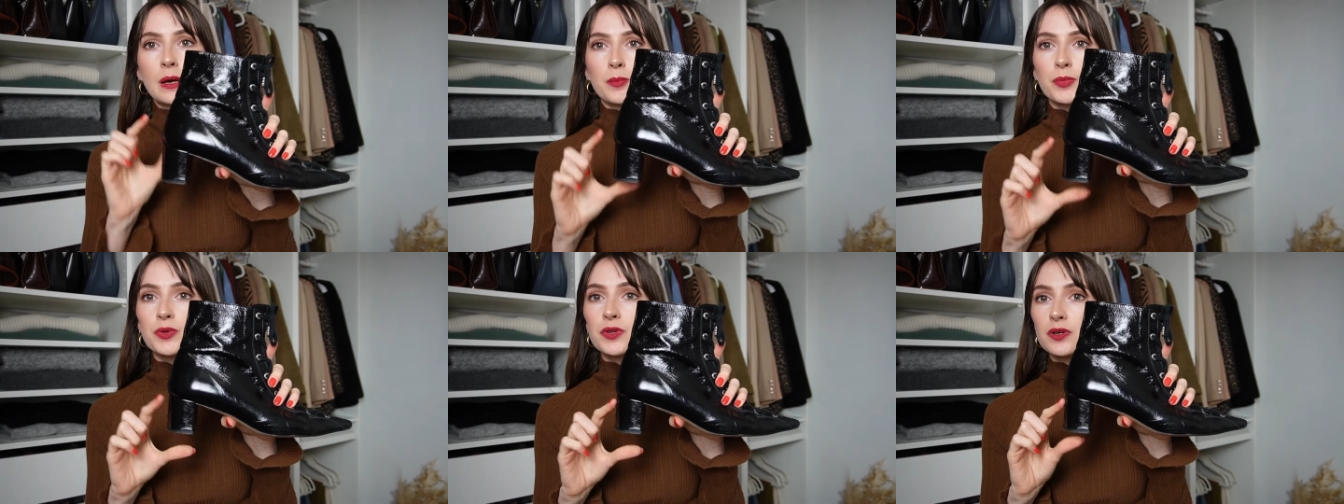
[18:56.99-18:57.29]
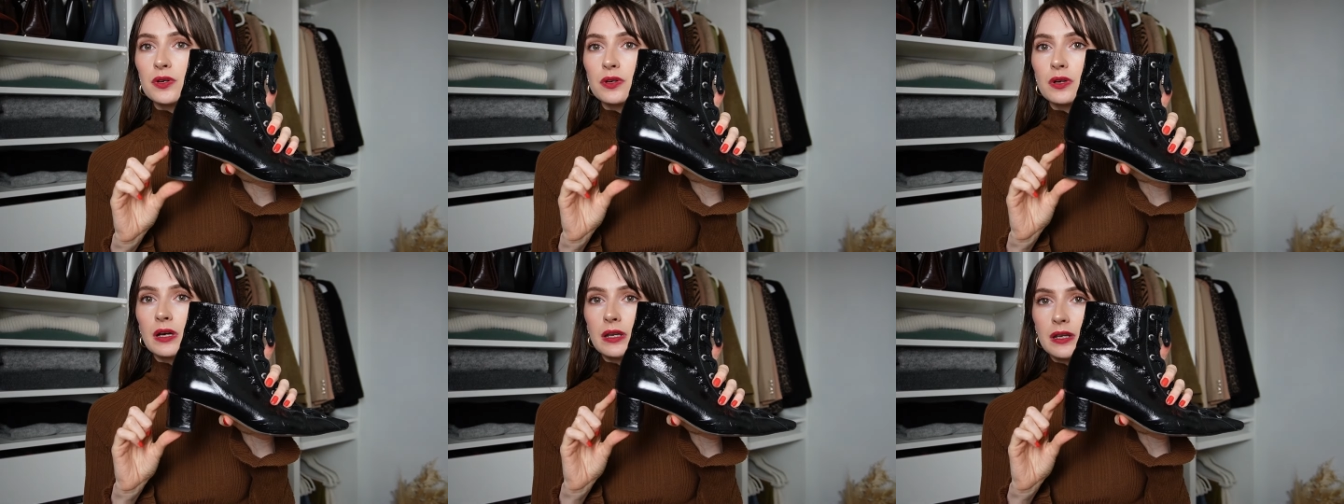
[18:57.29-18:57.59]
But
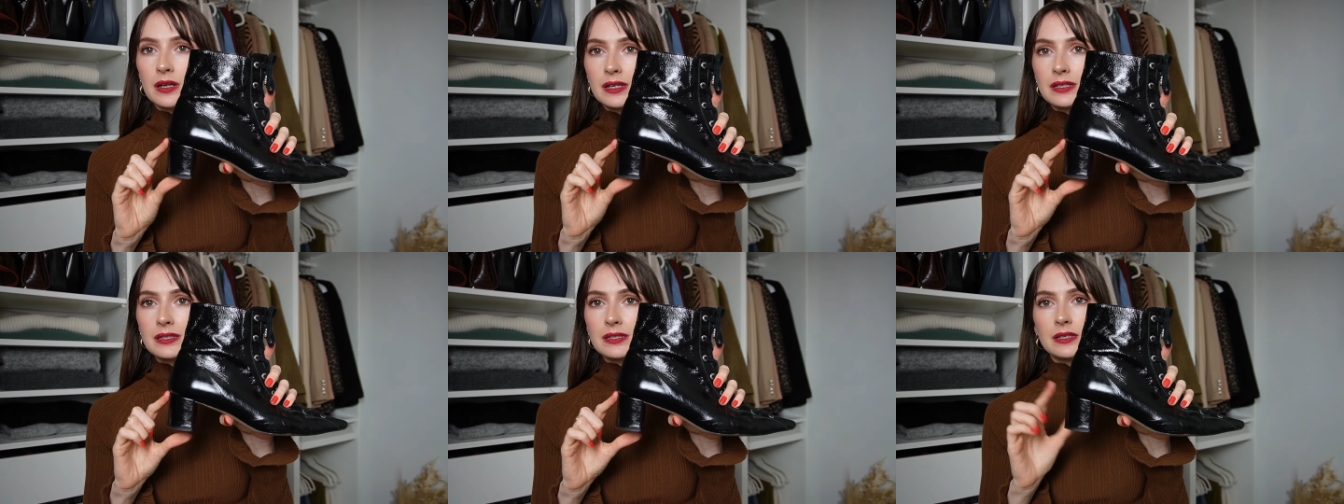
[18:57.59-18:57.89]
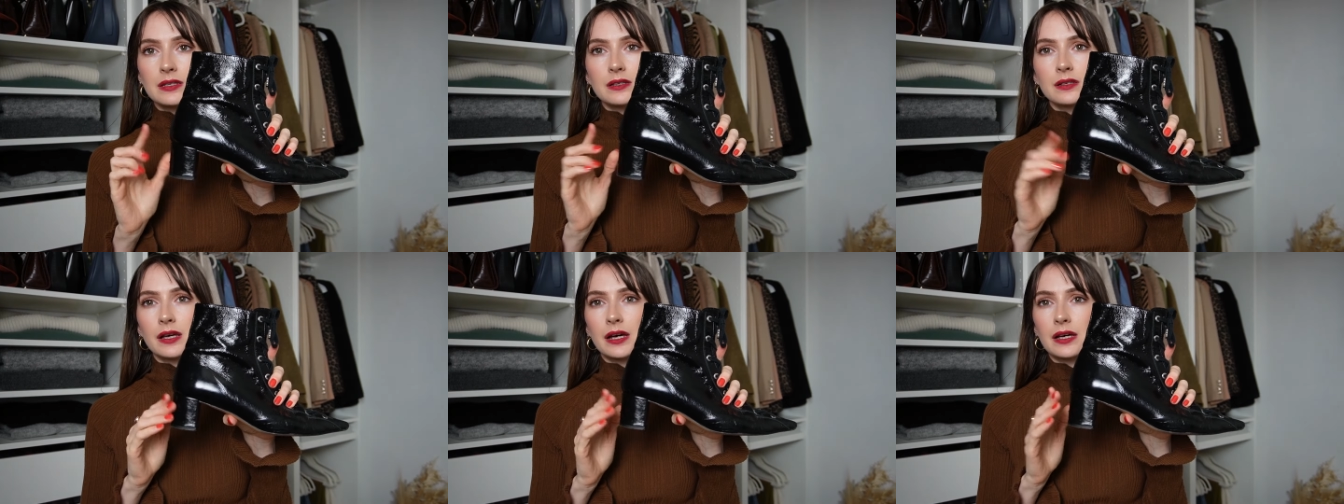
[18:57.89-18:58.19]
they're a nice
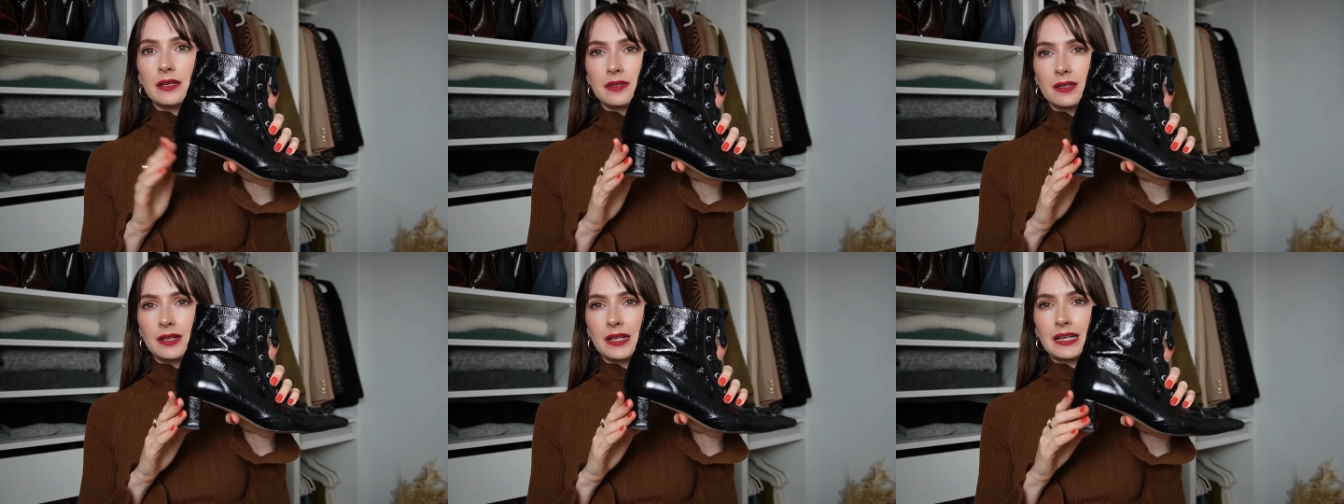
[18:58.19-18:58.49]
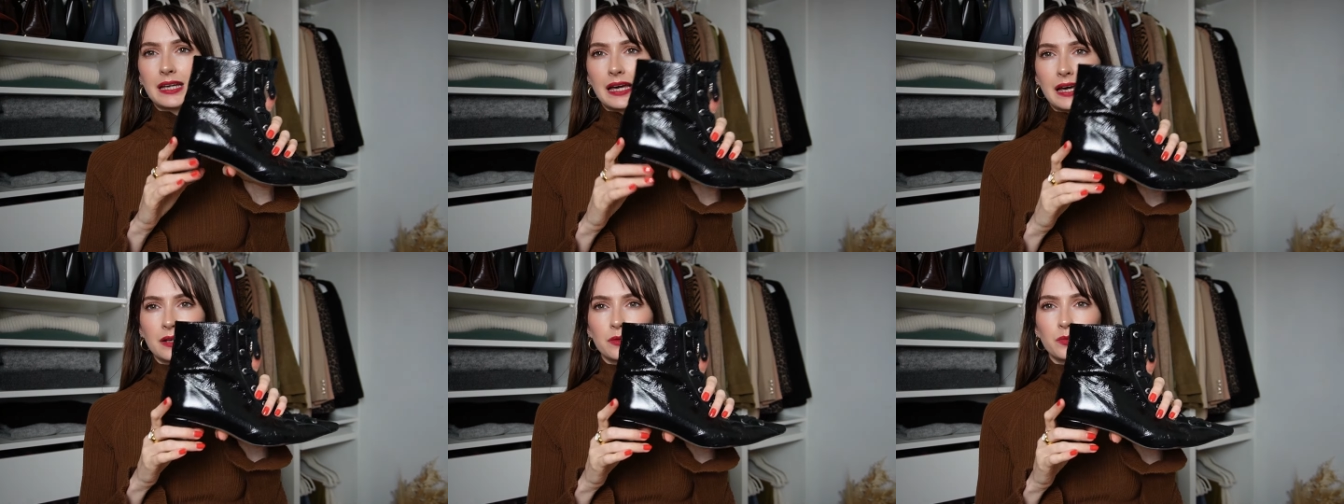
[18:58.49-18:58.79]
heel height that I
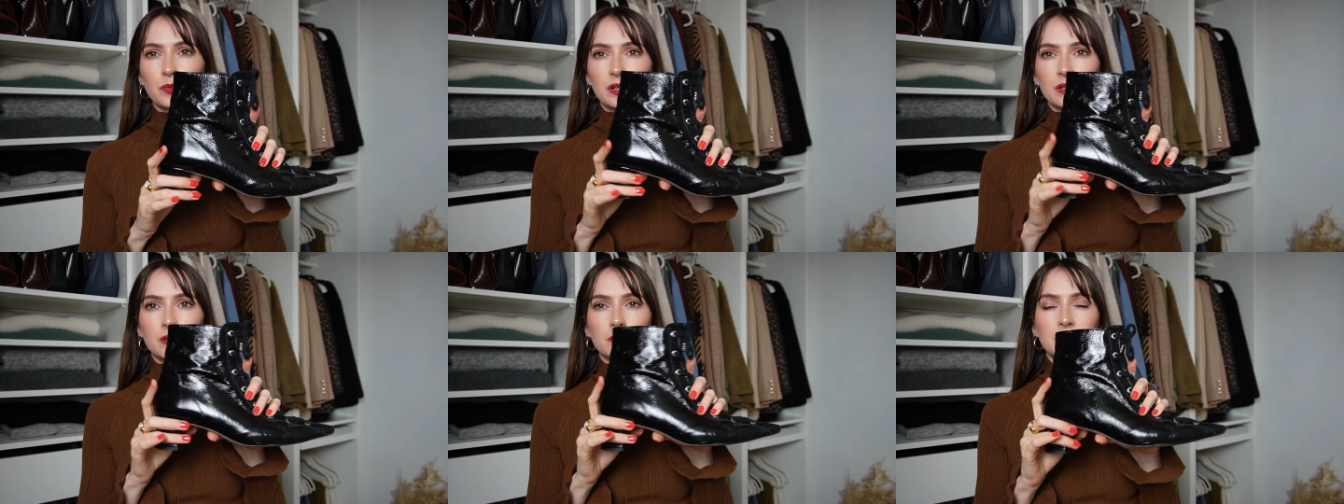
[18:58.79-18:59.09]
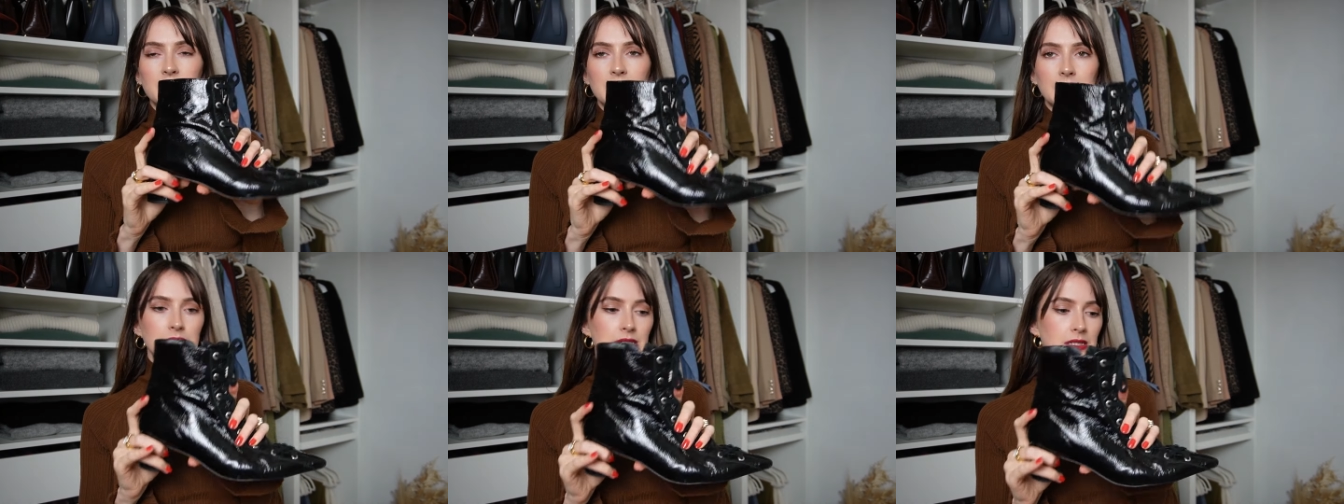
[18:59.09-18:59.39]
can wear them
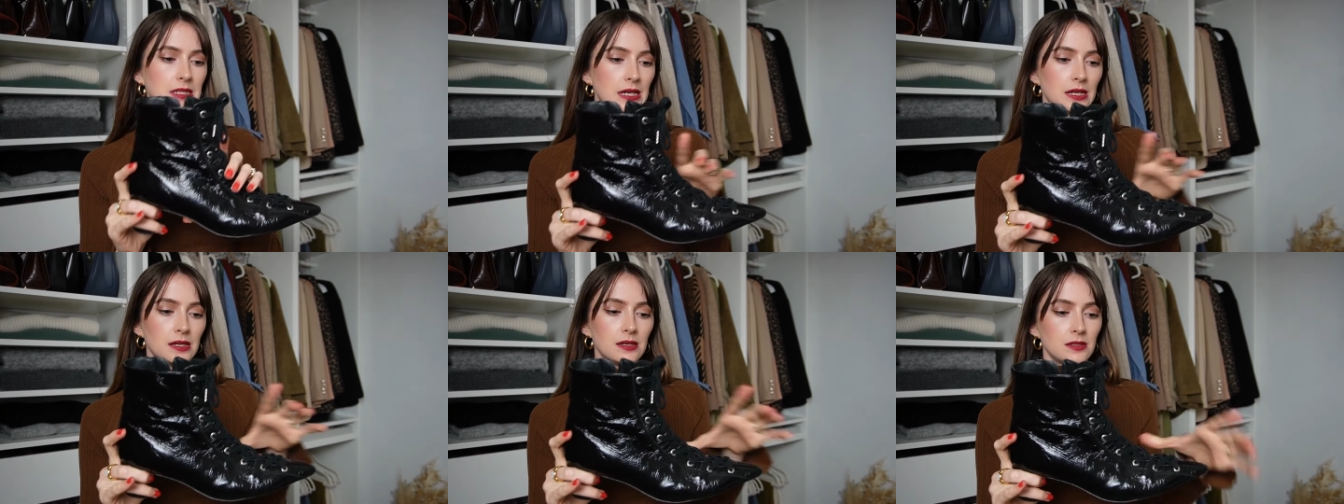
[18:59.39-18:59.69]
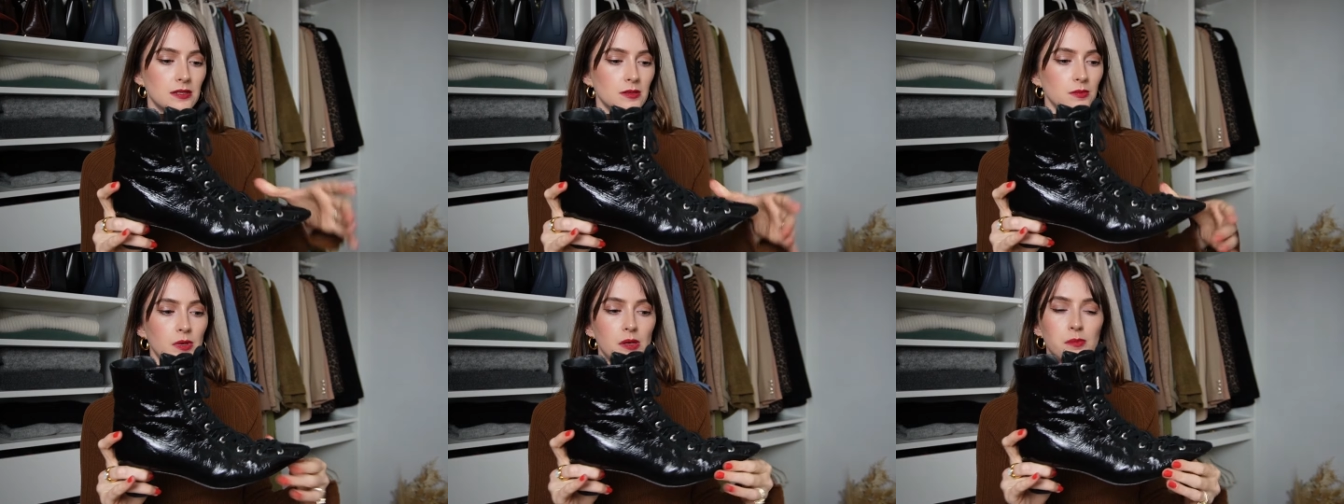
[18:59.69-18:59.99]
day to day,
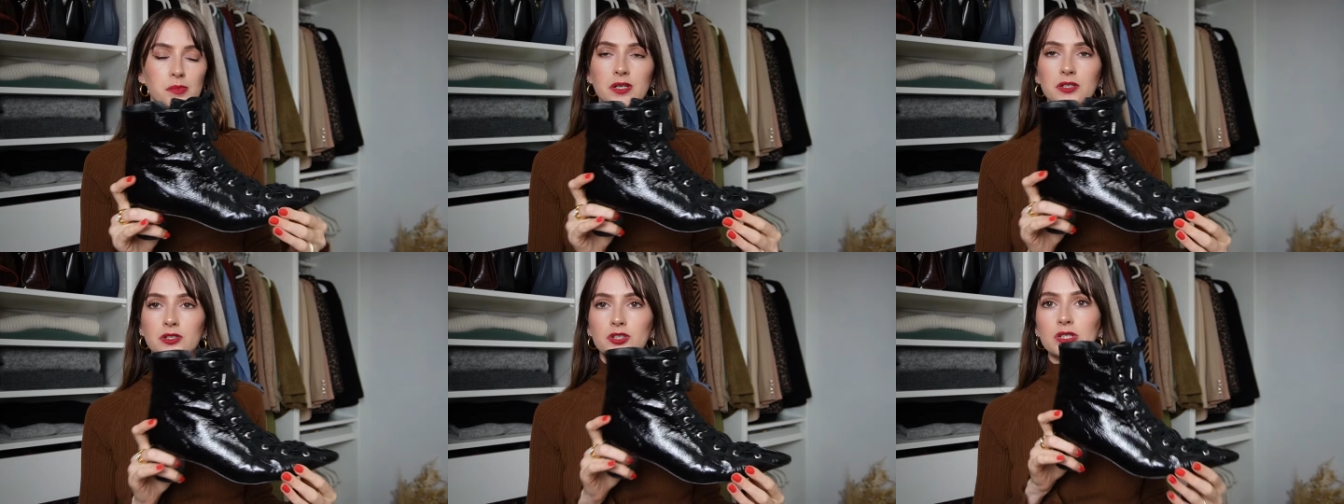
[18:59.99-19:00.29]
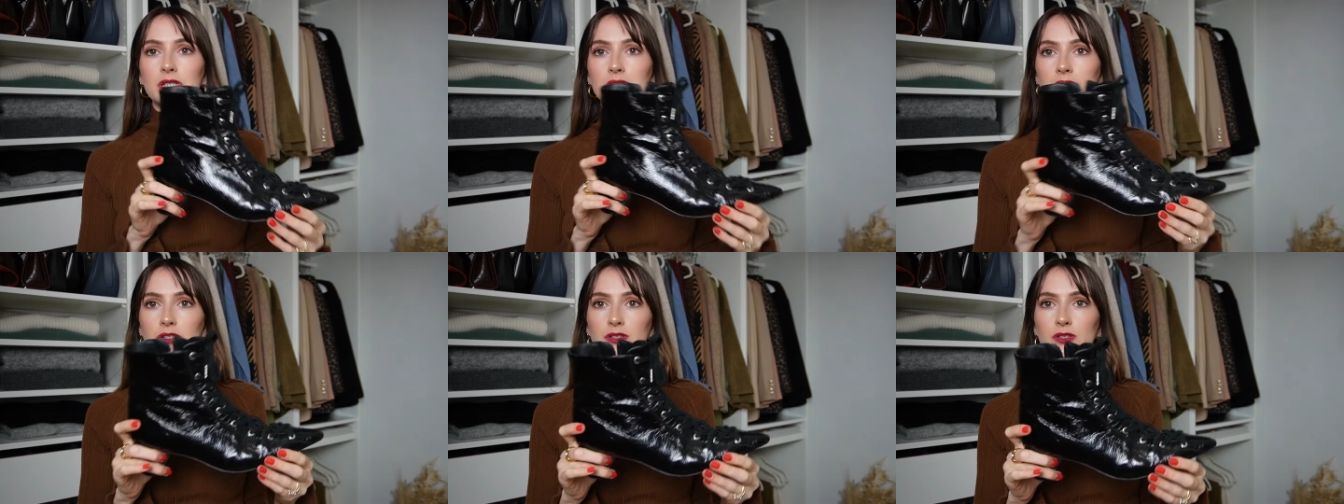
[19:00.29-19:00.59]
so maybe I
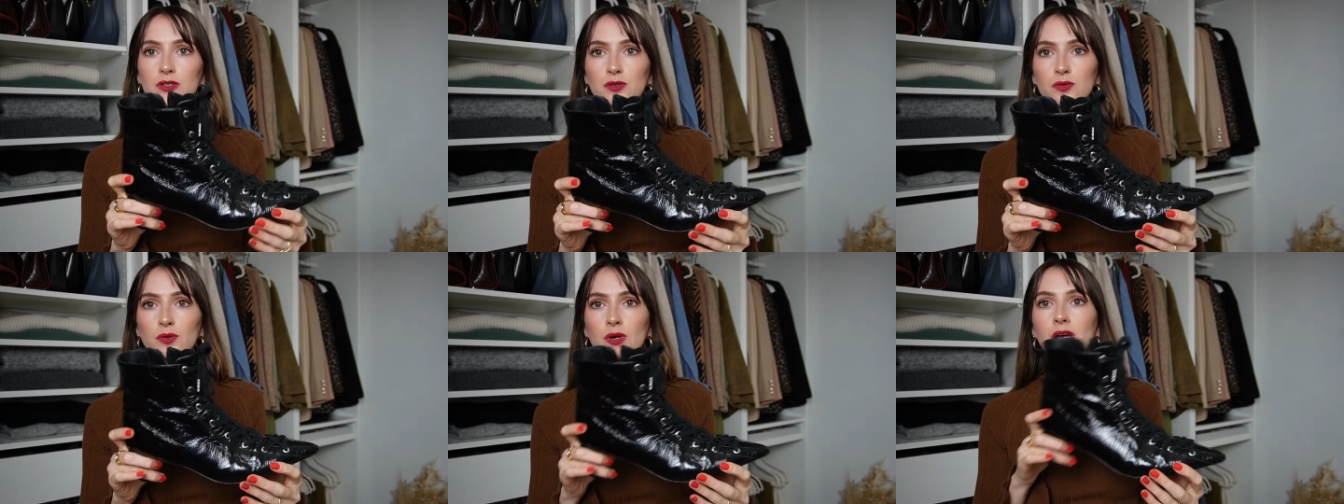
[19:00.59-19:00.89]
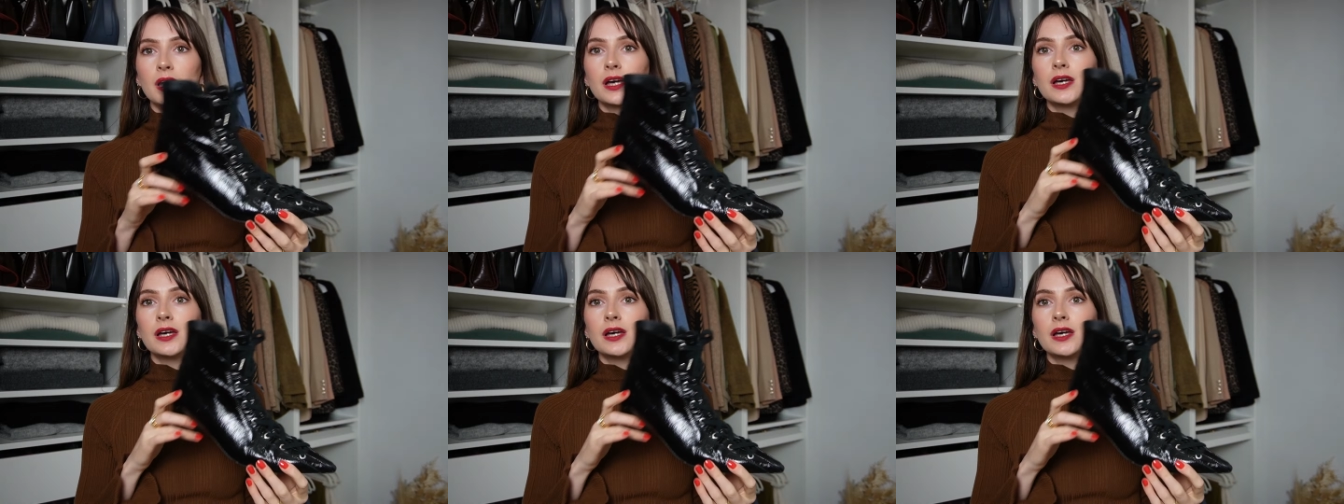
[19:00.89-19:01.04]
just need to